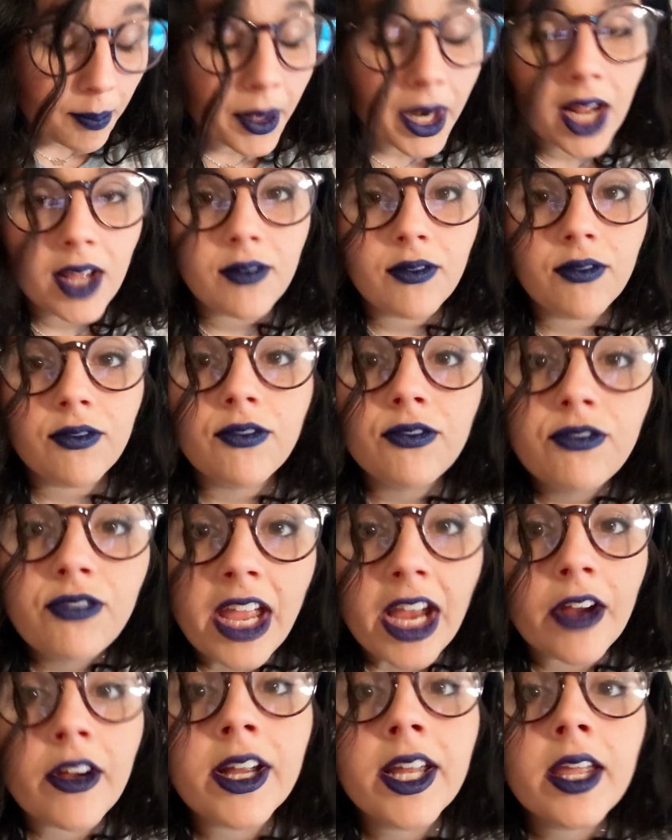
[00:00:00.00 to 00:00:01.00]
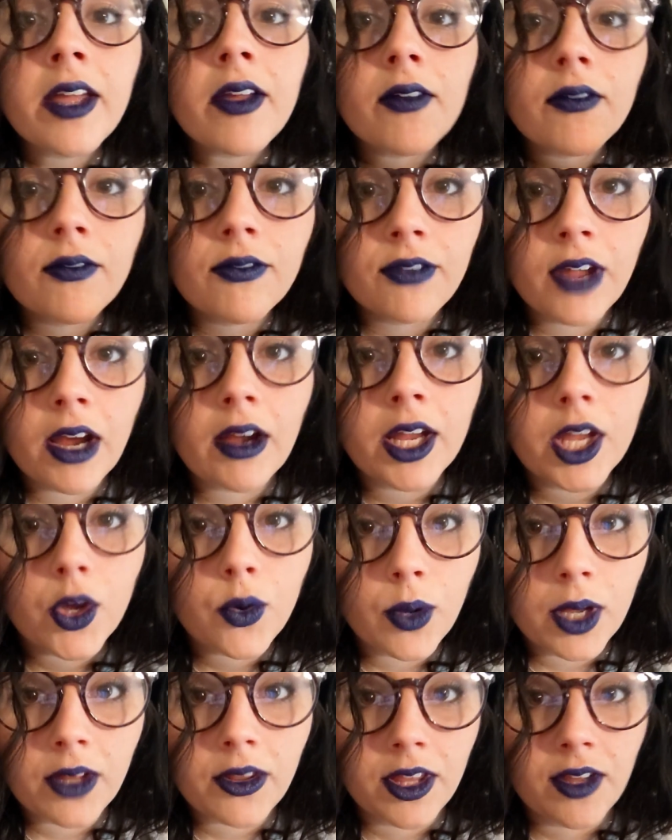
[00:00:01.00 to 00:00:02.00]
But I very, very
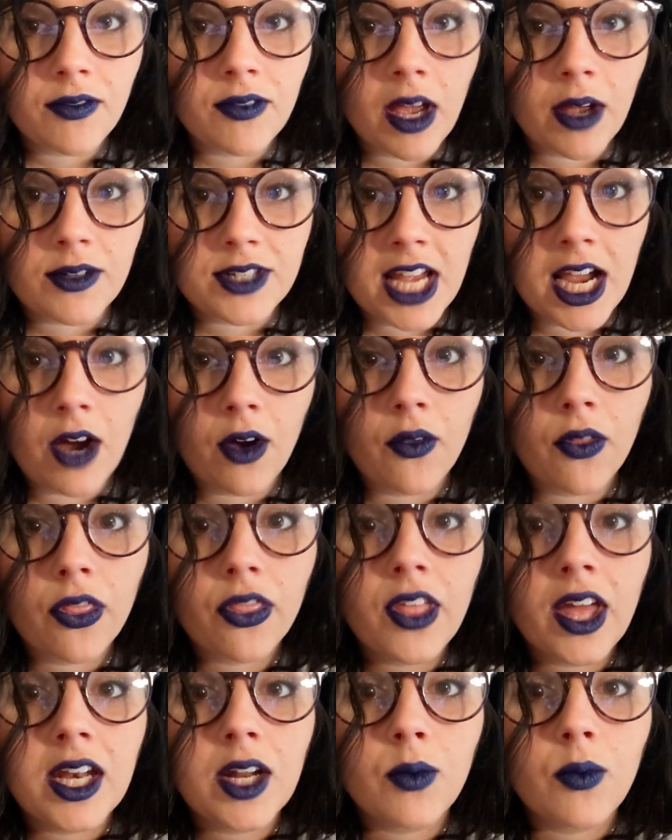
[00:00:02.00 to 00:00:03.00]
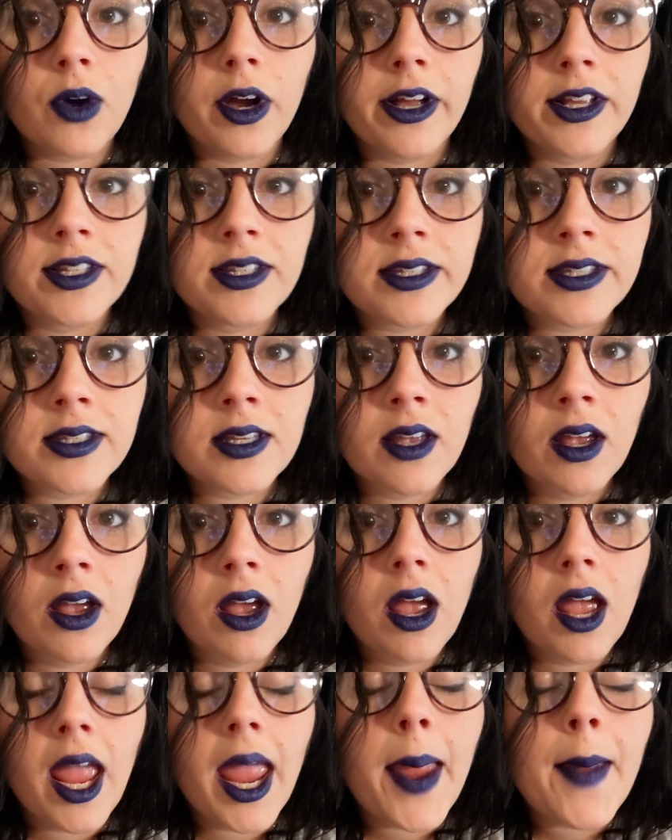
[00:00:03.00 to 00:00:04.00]
quickly found out that it was
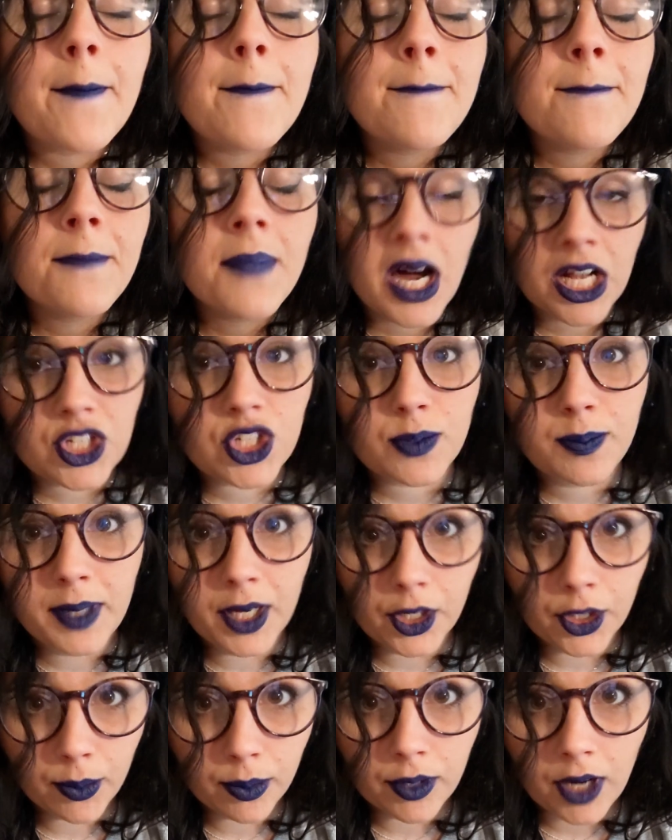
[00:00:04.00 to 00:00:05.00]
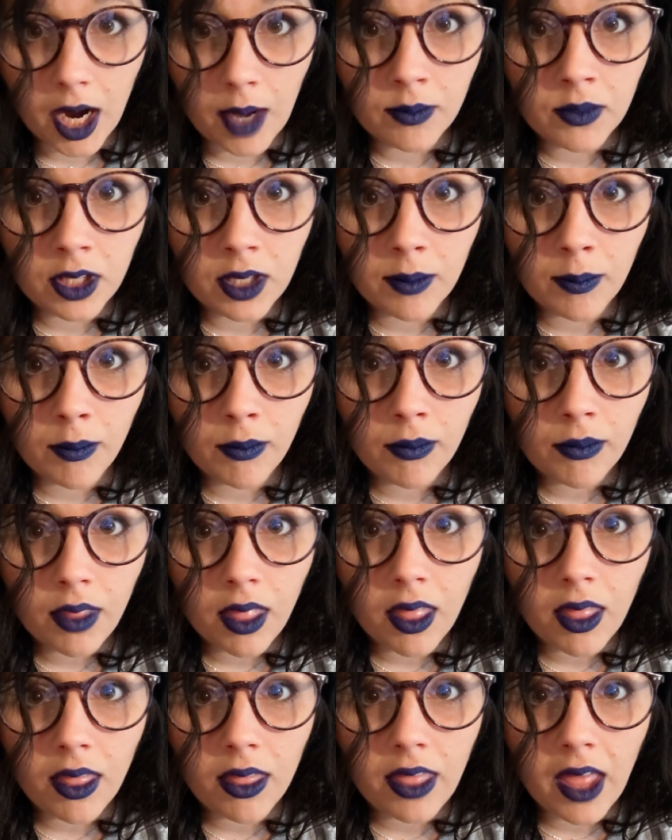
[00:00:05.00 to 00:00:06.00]
a much bigger problem
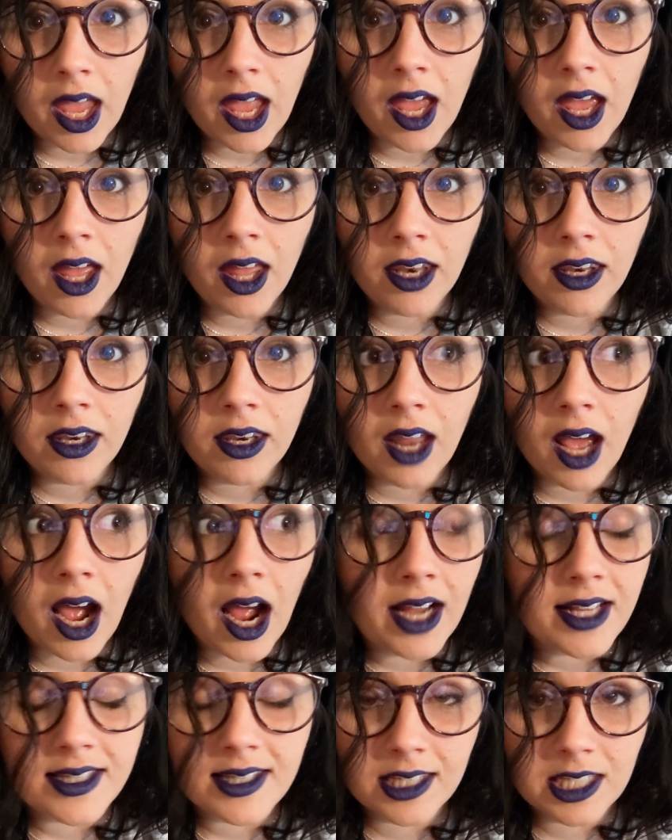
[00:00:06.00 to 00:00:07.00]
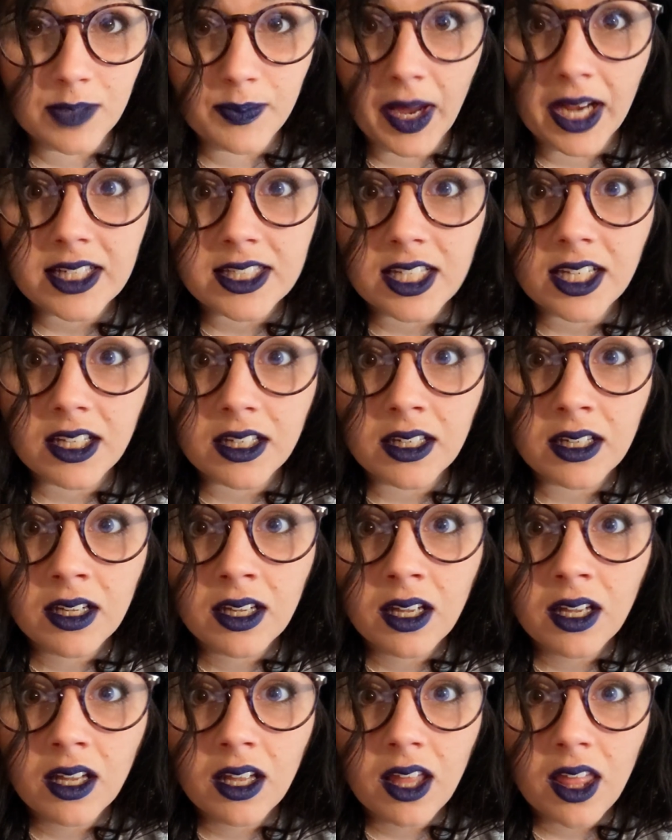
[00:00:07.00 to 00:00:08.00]
than I suspected,
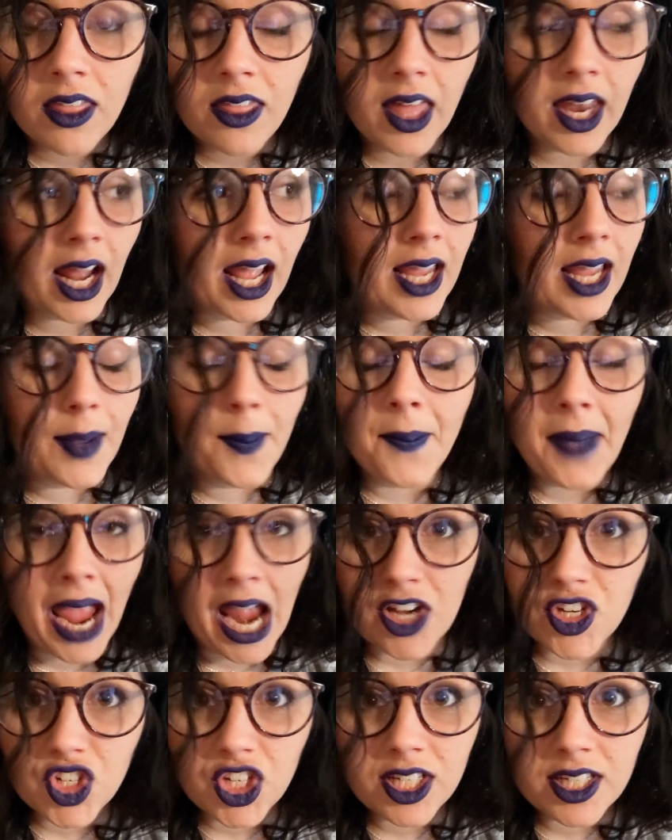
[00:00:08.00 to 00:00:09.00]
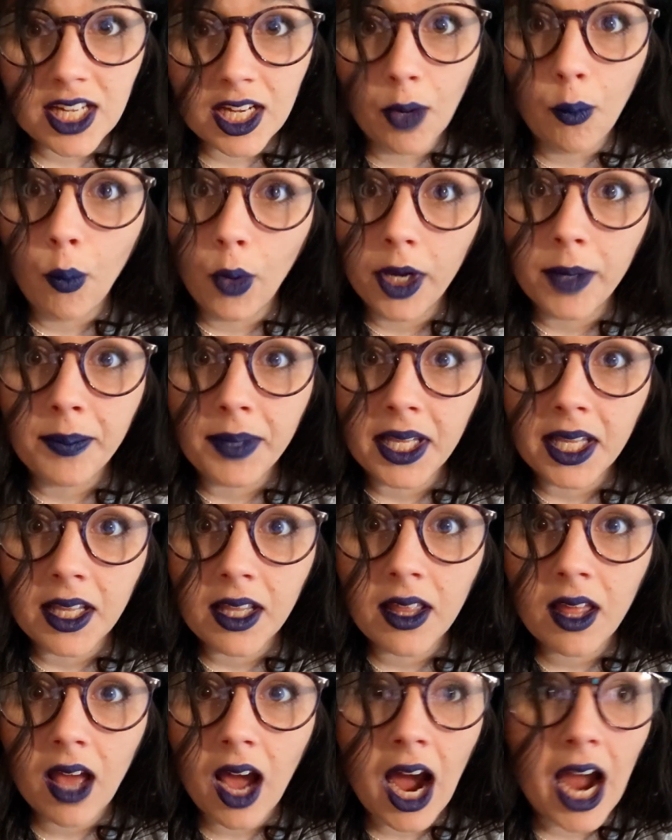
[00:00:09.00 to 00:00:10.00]
than I imagined it would
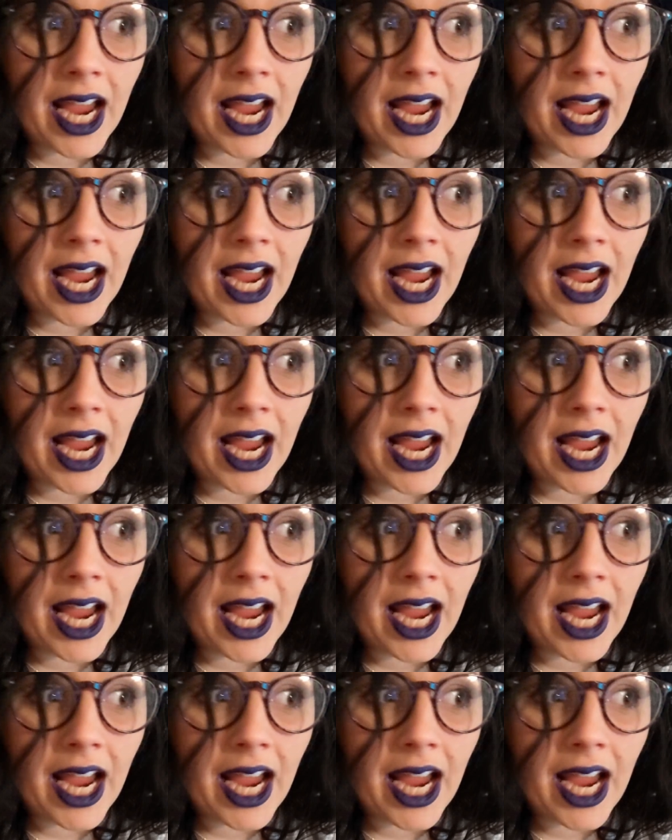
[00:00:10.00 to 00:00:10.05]
be.